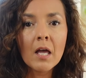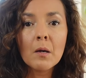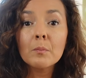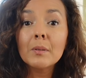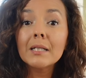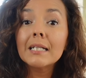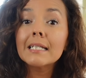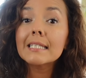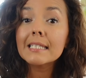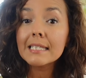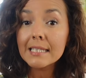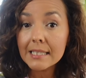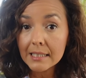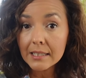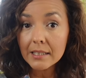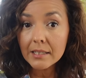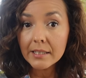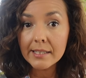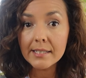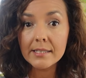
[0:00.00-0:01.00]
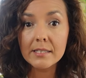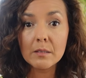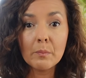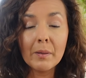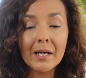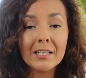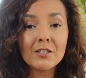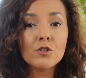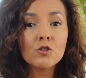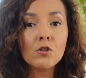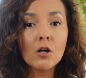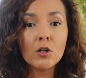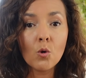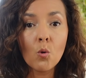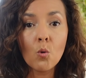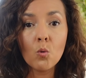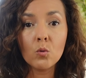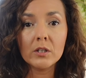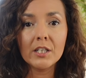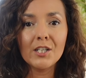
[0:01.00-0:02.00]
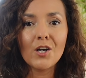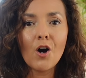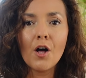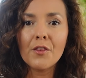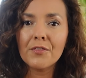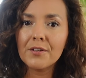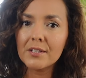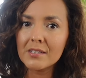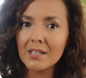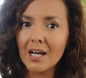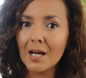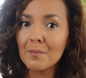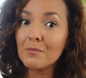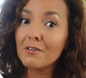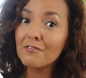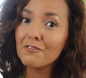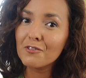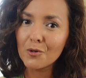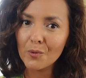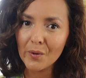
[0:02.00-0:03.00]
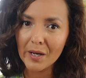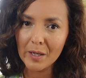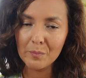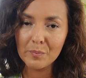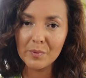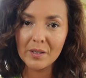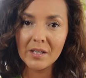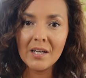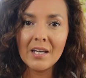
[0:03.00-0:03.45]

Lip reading: But acidity depends not only on the type of grape,